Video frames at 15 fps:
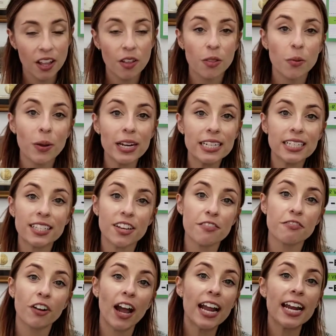The way to say
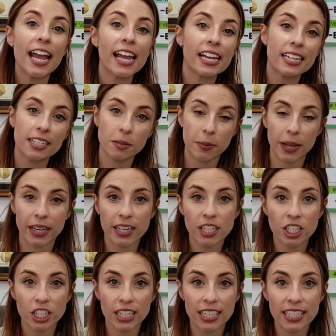Friday in
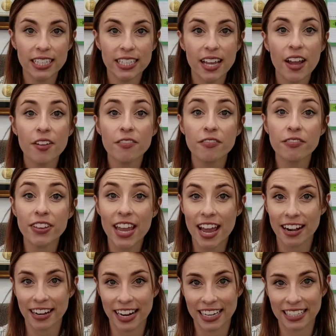Spanish is
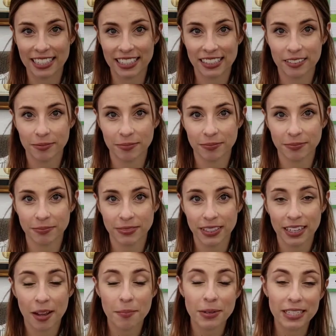viernes.
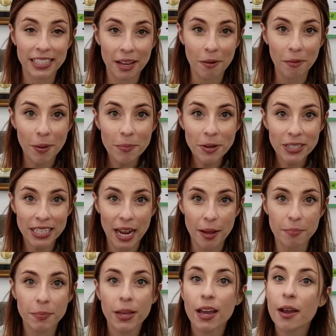I'm going to say it one more
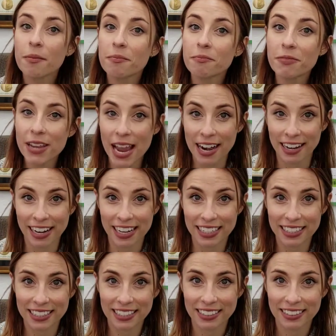time.
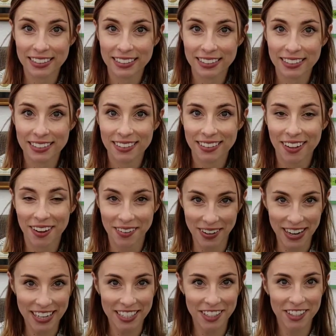Viernes. All
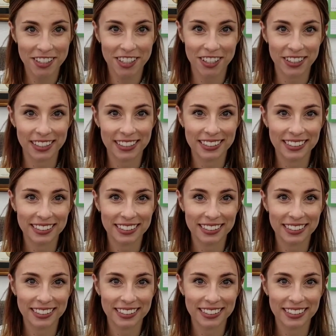right, it's your turn.